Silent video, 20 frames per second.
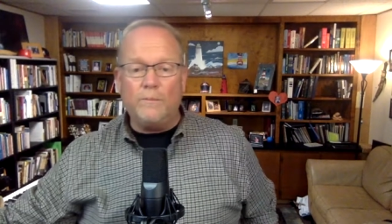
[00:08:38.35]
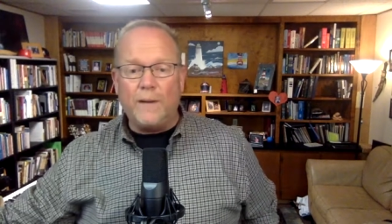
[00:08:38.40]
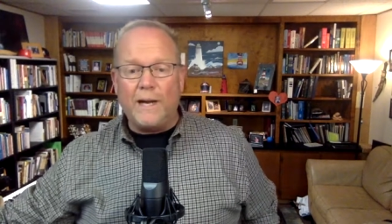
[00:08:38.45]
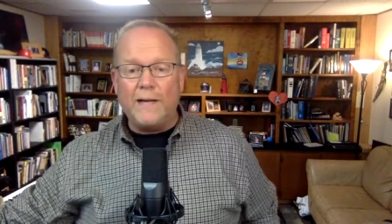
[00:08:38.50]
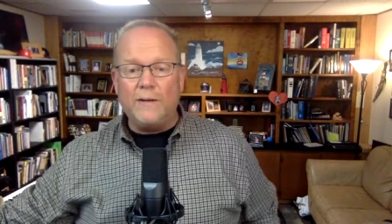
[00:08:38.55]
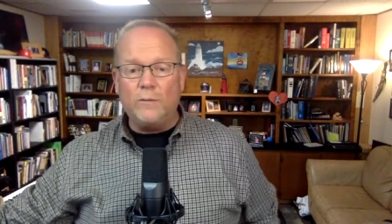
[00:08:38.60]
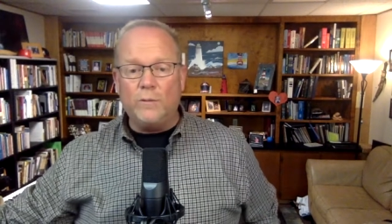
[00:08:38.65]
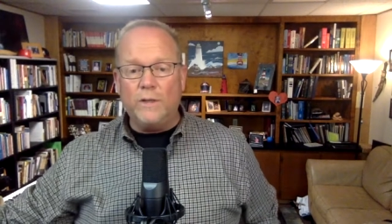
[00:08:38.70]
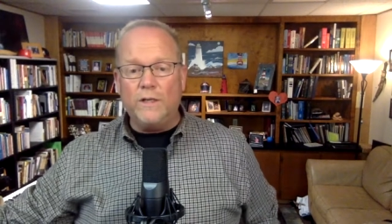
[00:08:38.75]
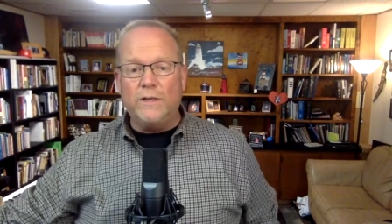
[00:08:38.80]

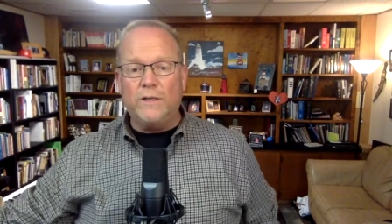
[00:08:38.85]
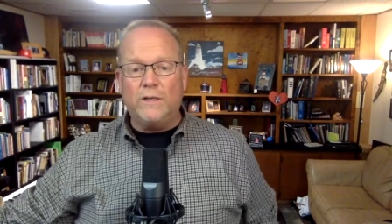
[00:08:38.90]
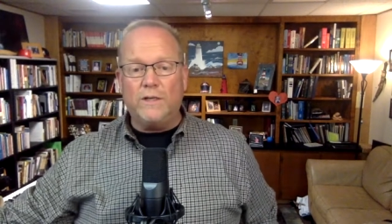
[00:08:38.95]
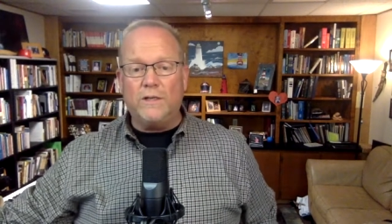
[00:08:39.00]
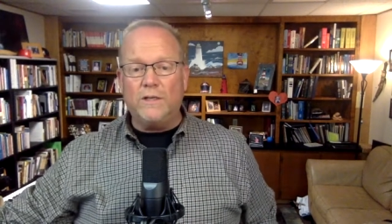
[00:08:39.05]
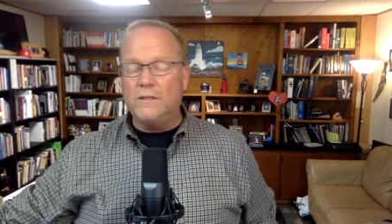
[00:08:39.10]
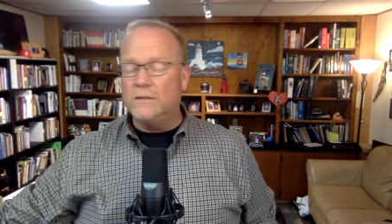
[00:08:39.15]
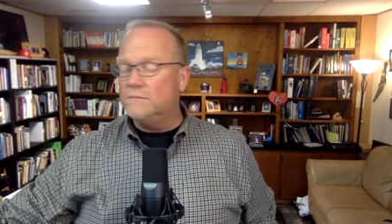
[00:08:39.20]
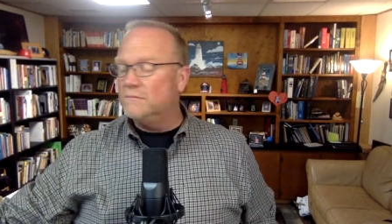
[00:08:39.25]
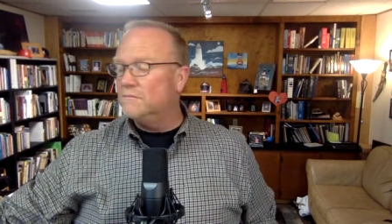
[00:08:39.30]
my
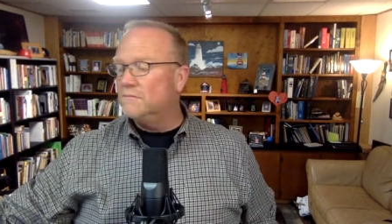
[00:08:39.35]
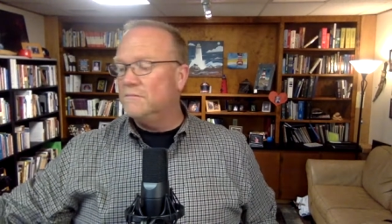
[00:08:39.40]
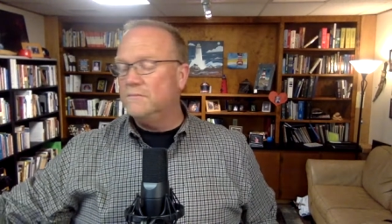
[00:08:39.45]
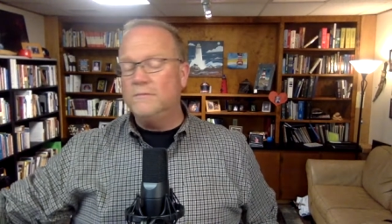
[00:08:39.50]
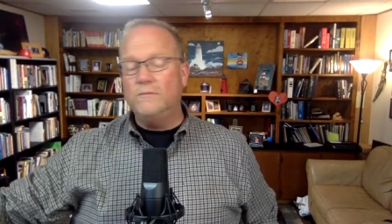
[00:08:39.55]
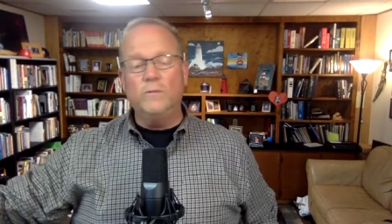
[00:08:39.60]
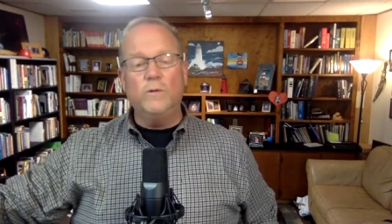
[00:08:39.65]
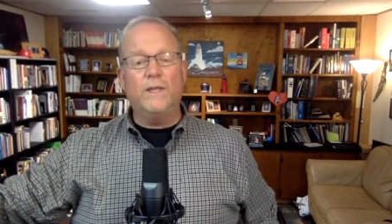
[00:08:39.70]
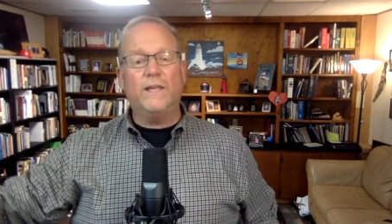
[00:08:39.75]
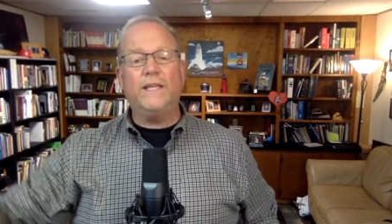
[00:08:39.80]
will
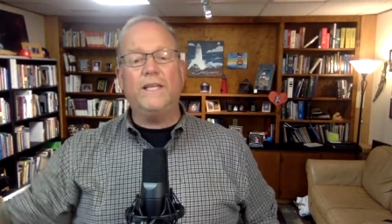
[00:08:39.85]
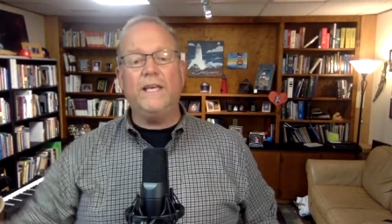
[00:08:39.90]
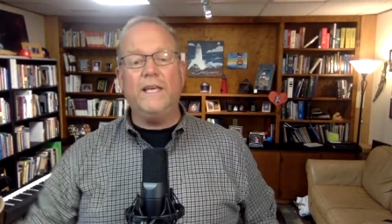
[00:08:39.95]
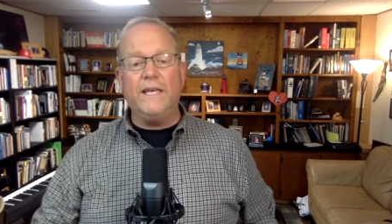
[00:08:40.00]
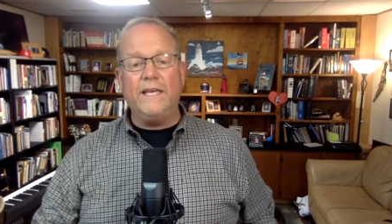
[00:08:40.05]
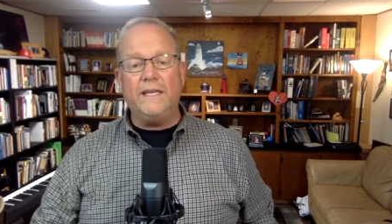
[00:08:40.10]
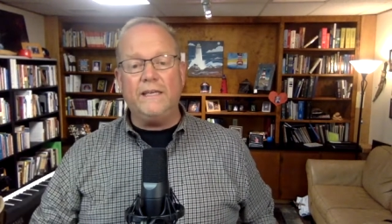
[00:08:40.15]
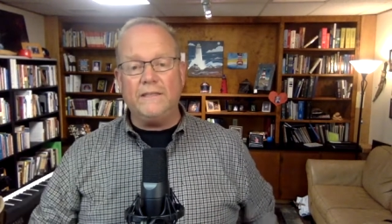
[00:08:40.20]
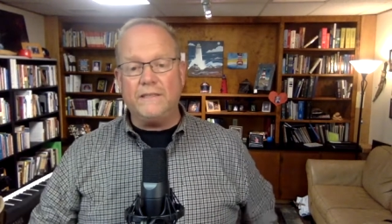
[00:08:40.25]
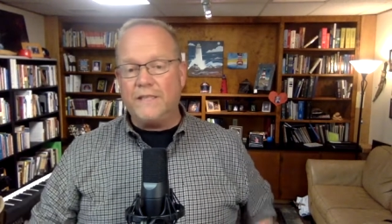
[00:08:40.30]
with
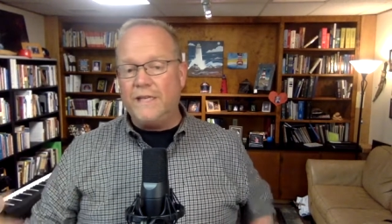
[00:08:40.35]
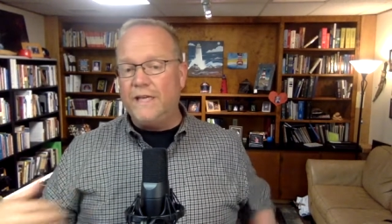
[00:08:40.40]
ease.